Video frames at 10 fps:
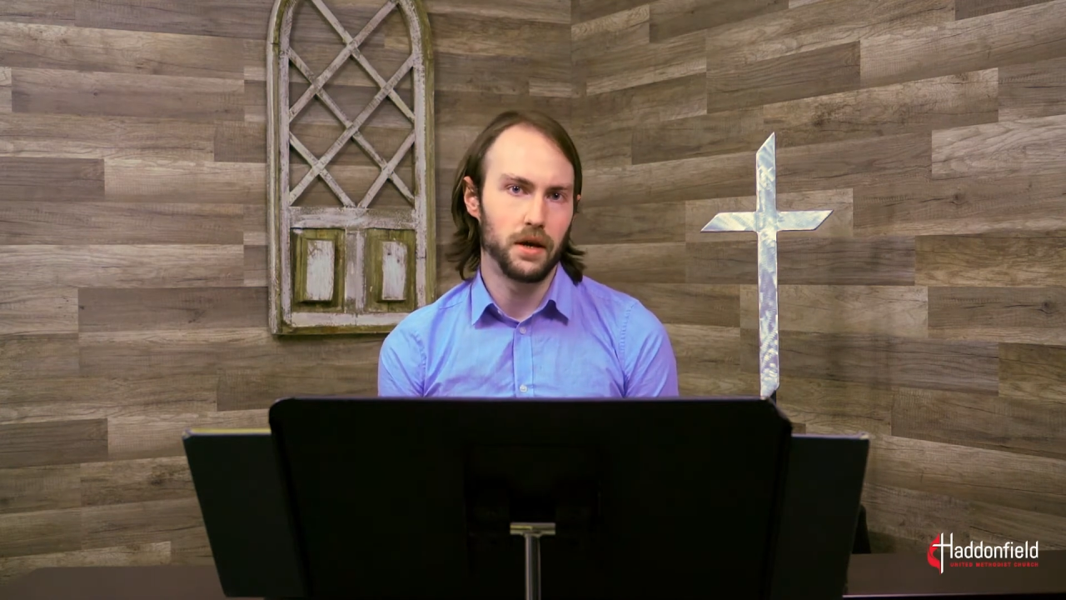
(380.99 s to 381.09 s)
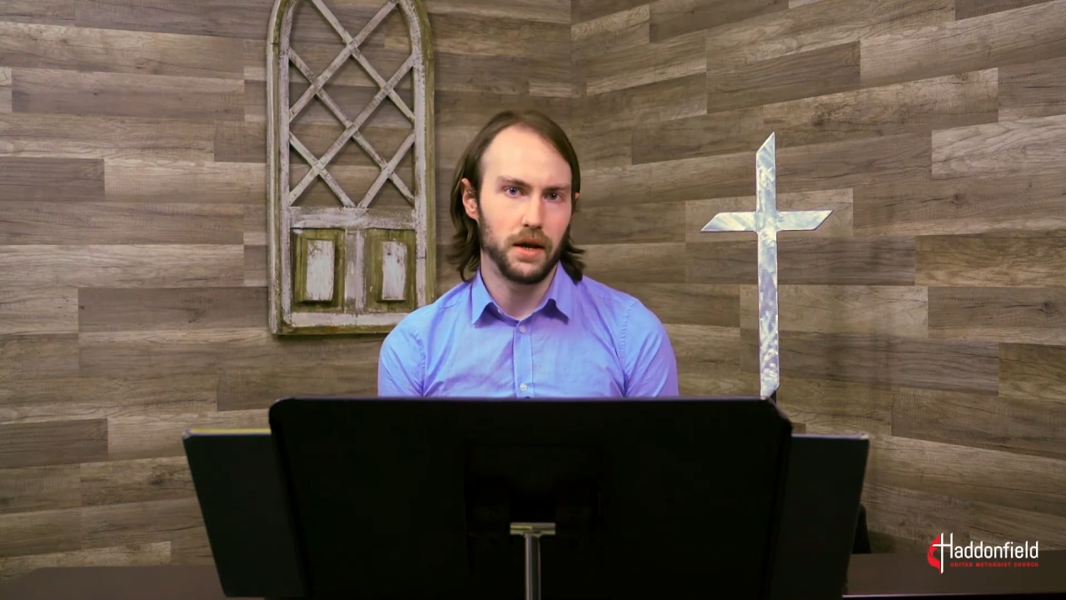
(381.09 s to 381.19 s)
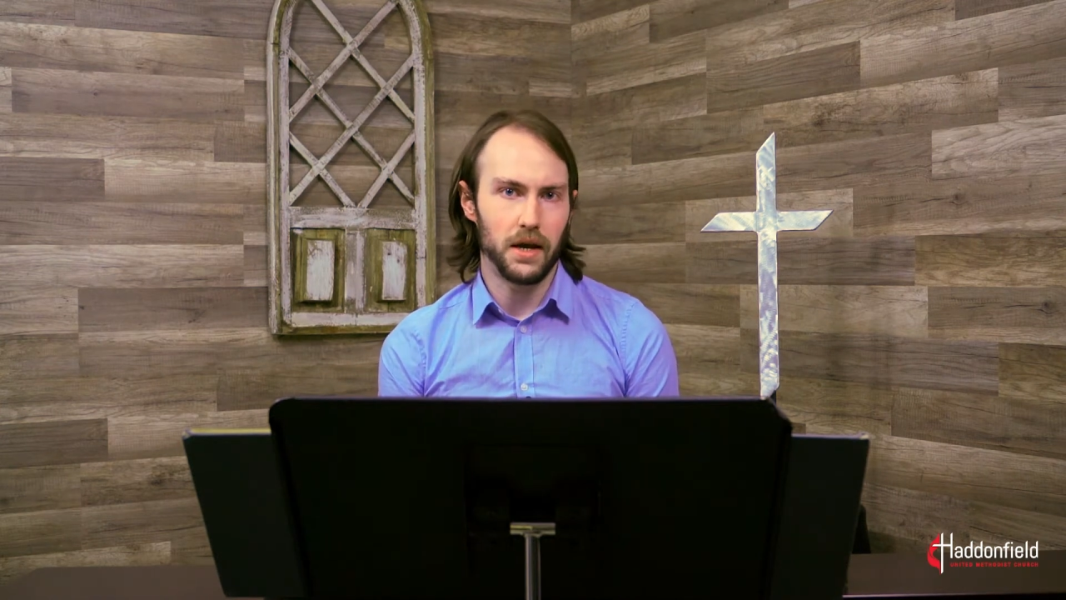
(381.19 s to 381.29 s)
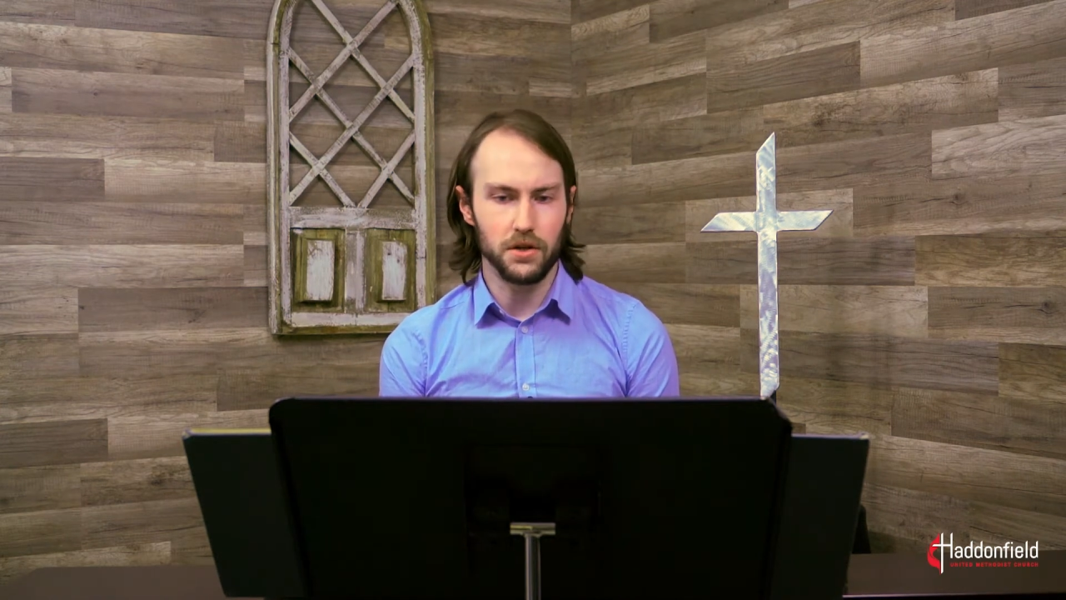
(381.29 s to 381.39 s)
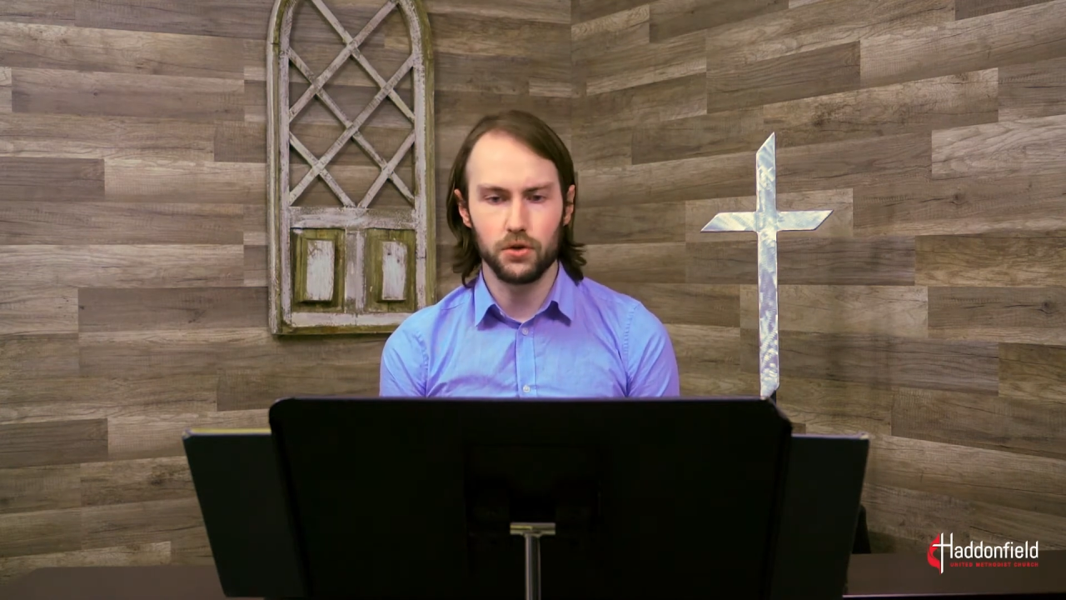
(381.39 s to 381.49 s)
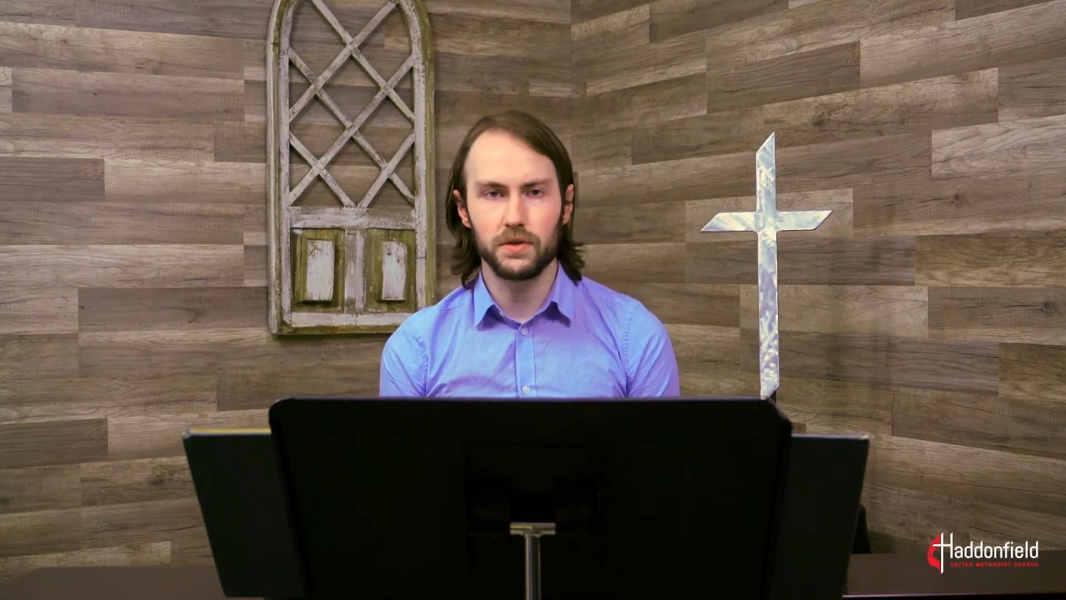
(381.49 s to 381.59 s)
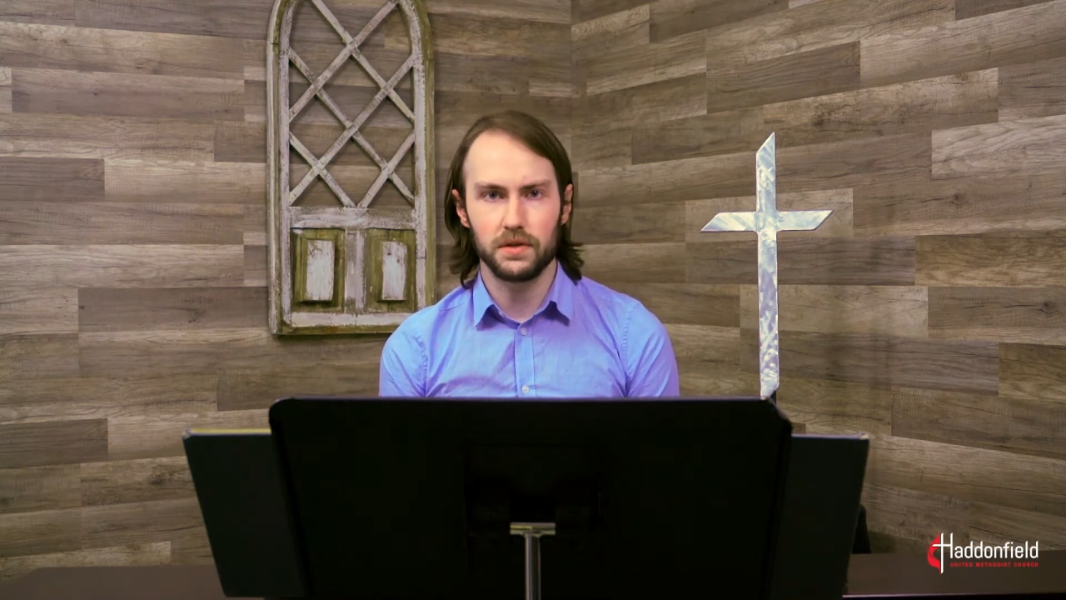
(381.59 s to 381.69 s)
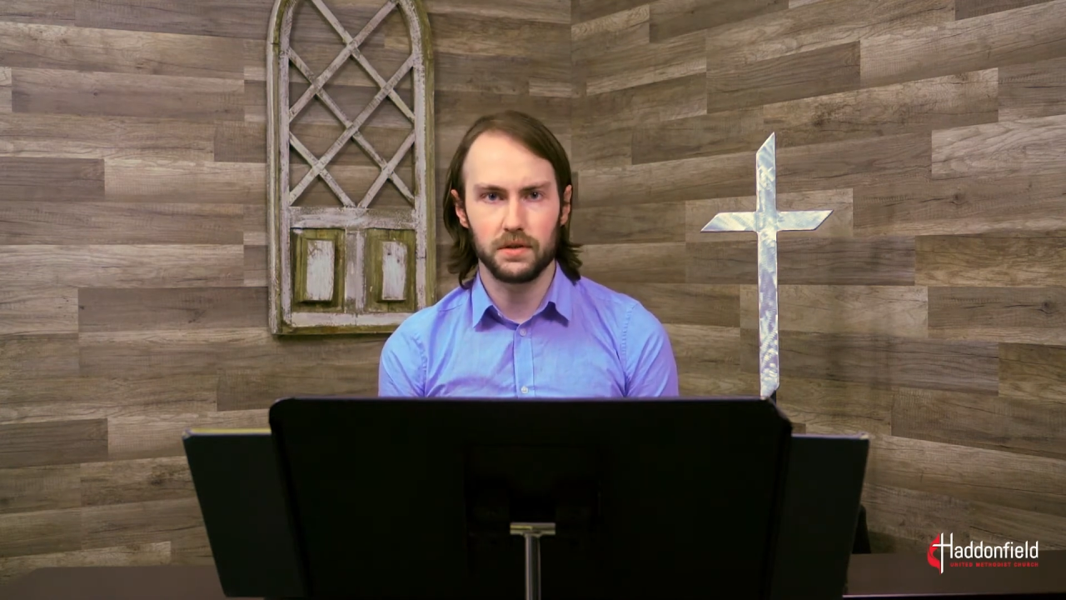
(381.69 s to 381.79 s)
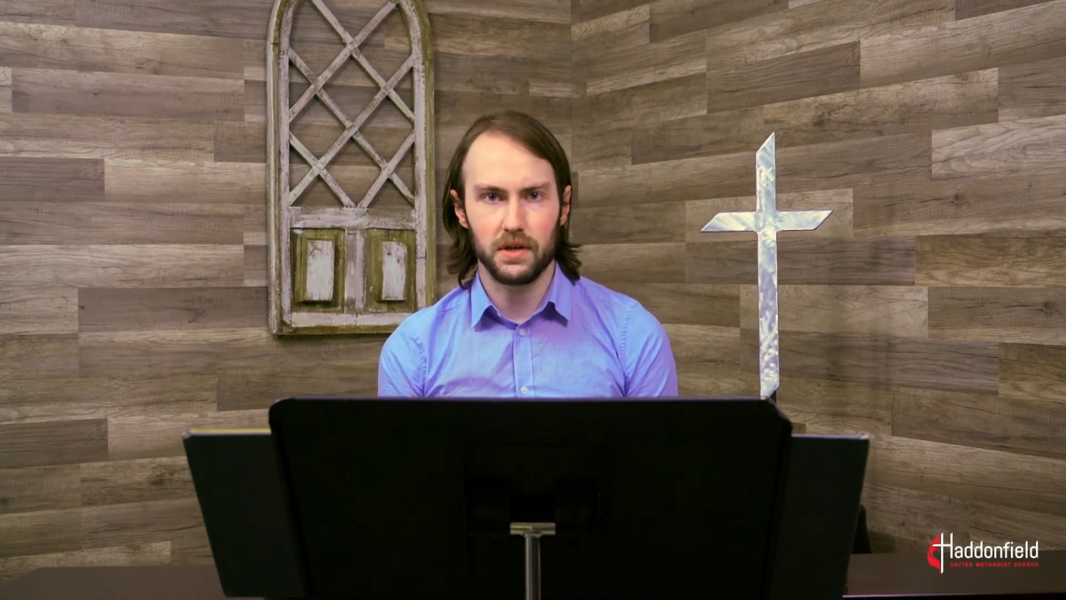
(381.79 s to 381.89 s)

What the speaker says: and uses his